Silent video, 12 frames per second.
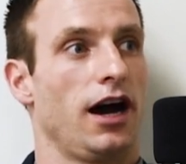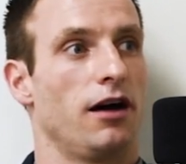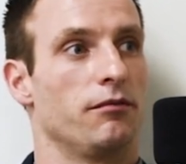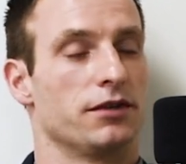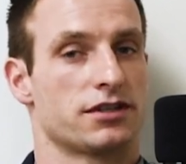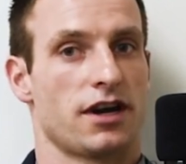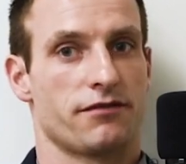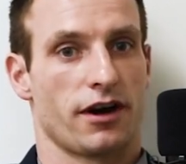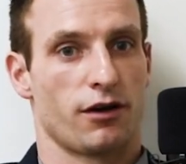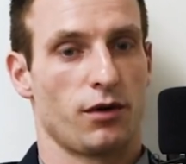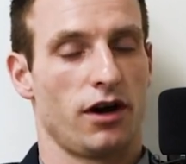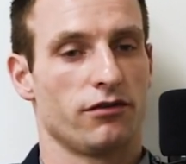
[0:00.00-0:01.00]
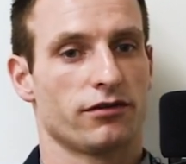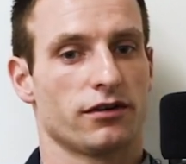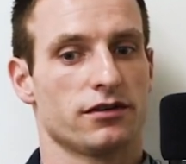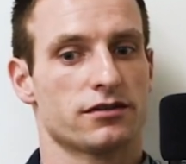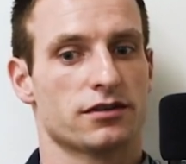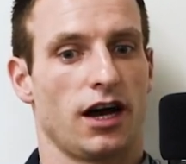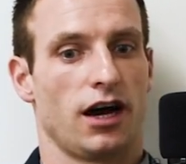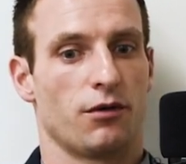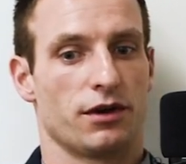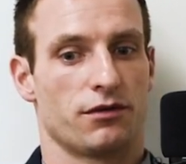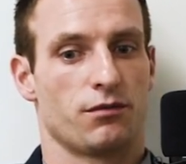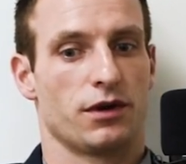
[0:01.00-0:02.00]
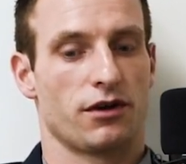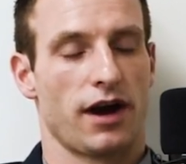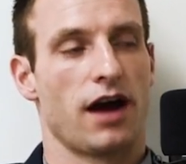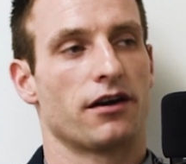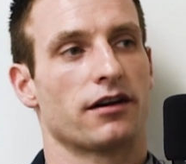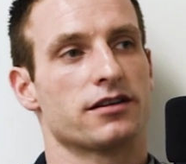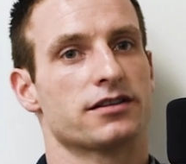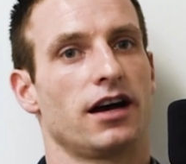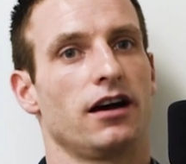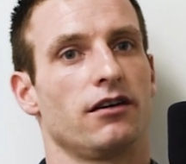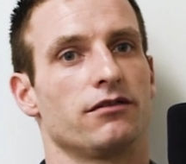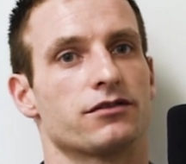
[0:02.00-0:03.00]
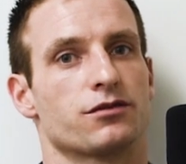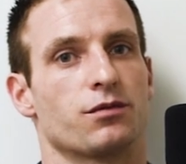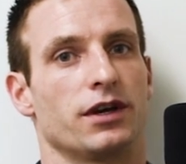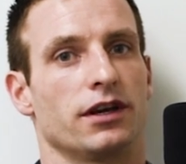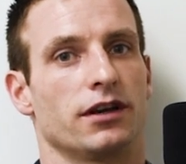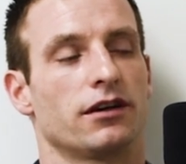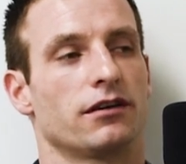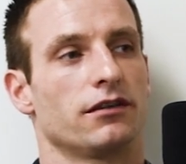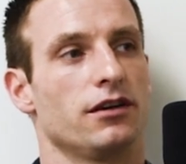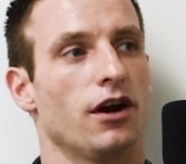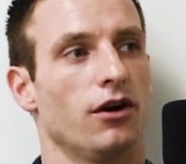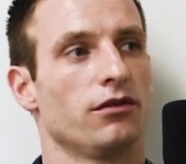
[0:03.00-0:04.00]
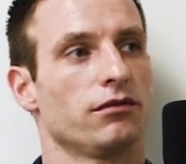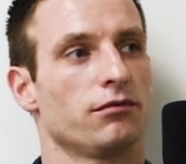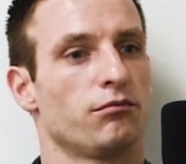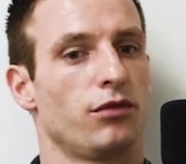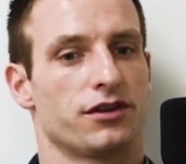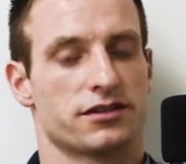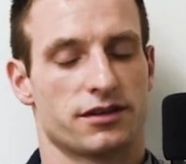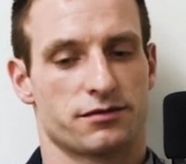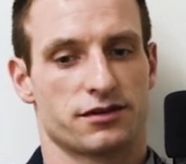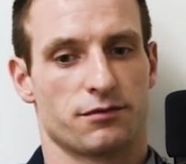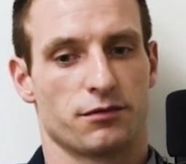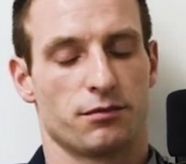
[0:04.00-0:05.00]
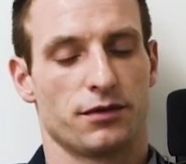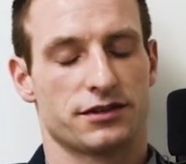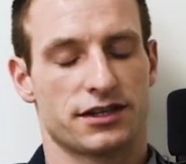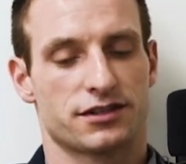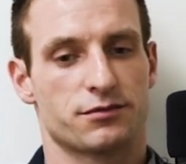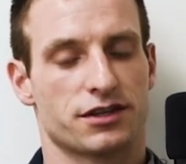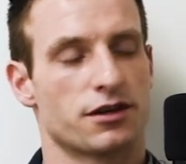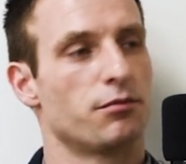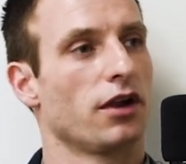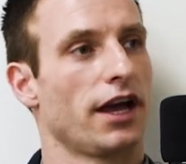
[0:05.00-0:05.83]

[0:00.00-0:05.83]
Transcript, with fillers: Um, it's done very well for us. Uh, we, we grounded ourselves. We, you know, put the system, systems into